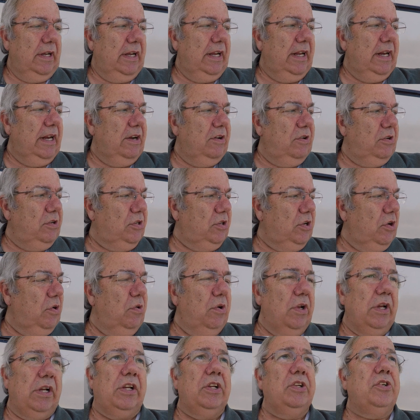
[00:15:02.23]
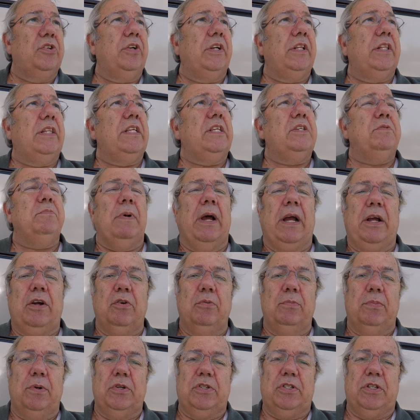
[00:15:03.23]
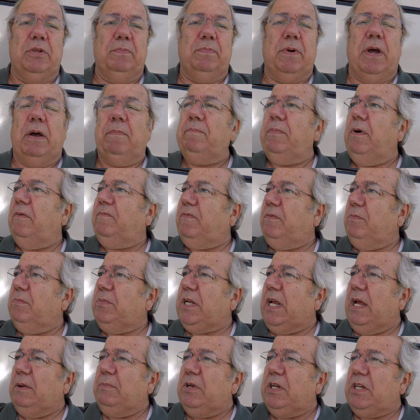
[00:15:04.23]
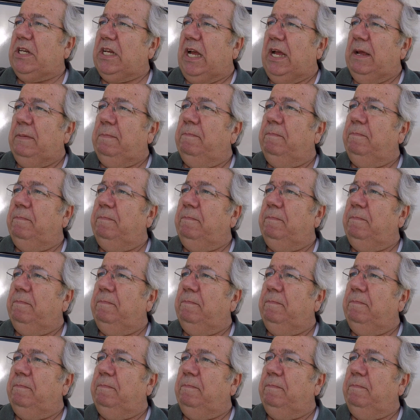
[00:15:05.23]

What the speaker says: in Arizona, because you get these microbursts that pop up from time to time.